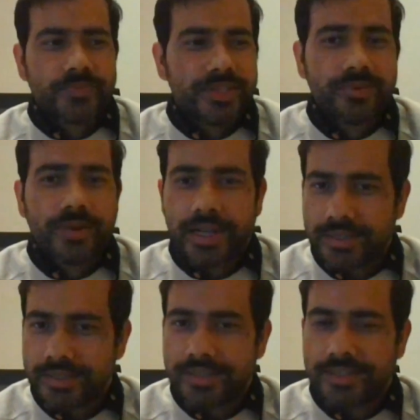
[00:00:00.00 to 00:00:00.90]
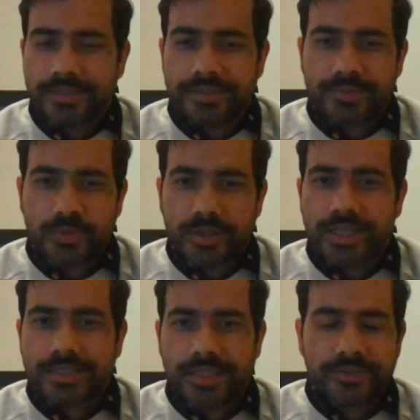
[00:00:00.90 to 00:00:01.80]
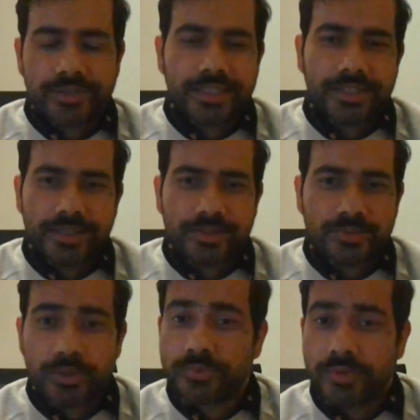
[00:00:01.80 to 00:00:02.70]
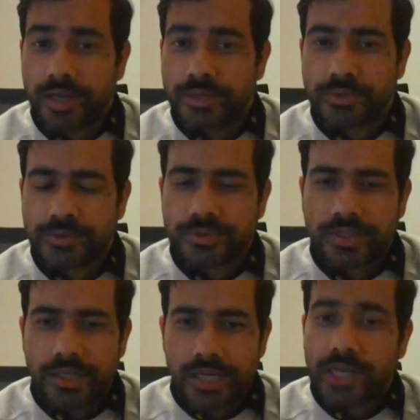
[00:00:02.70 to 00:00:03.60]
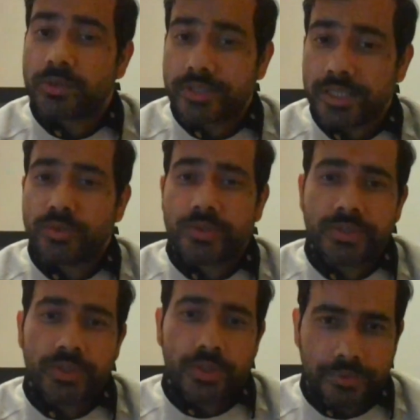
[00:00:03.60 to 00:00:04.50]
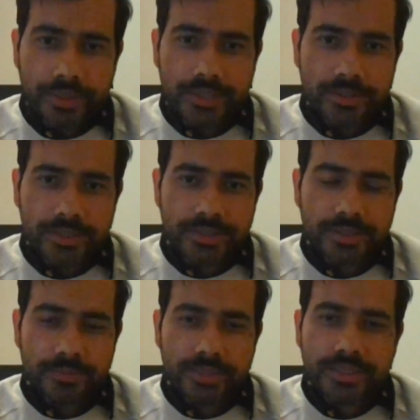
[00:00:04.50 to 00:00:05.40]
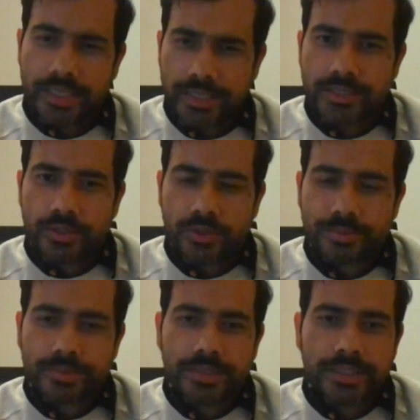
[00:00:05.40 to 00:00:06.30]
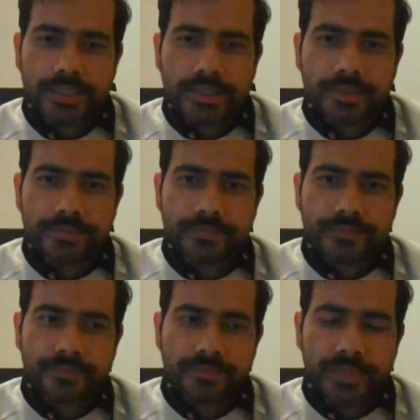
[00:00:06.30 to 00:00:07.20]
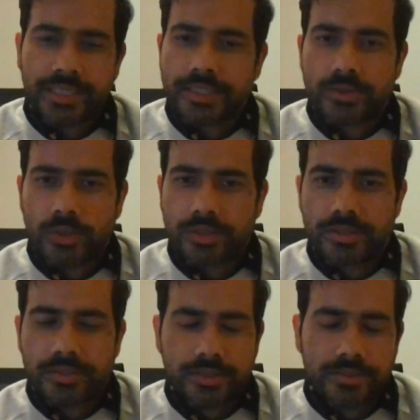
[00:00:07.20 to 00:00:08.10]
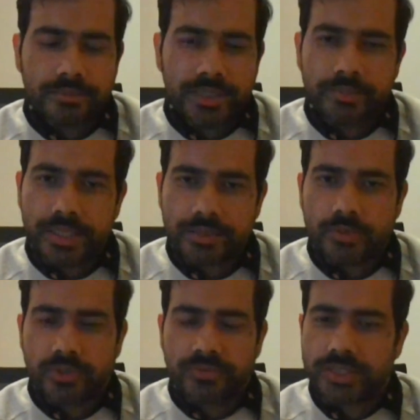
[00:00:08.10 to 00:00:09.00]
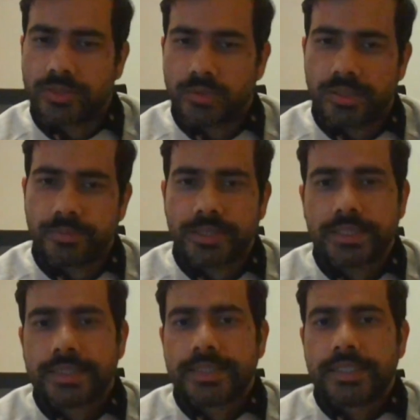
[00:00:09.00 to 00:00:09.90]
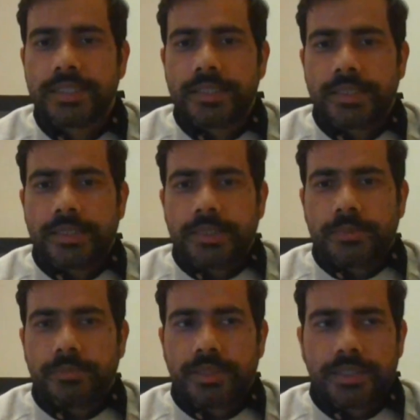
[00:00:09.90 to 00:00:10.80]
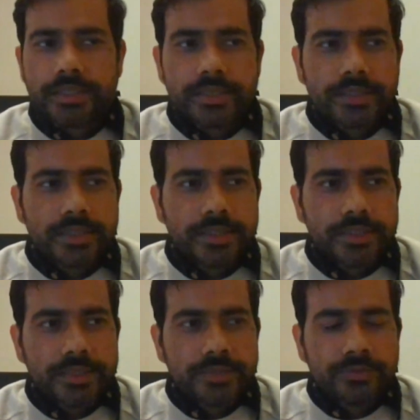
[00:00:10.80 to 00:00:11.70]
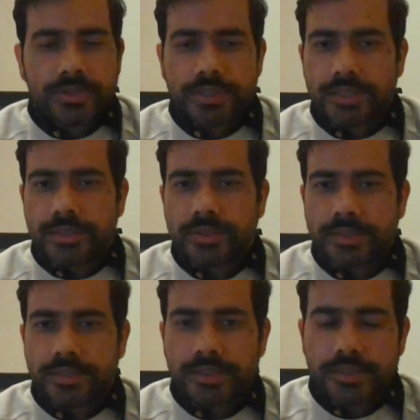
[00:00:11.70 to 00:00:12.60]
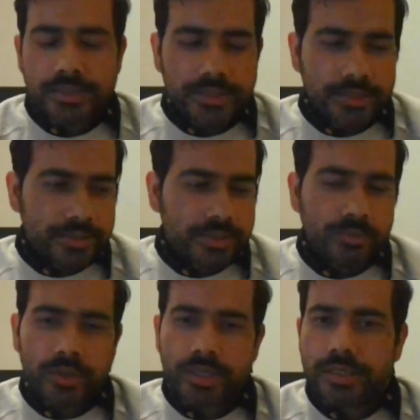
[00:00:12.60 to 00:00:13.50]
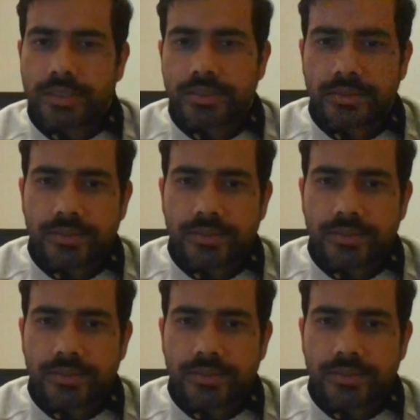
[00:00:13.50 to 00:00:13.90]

if I had a 40 lakh salary in India, what would I do? I would still move to Europe, actually, because I like Europe. Money is not my biggest motivation to come here. But if you're someone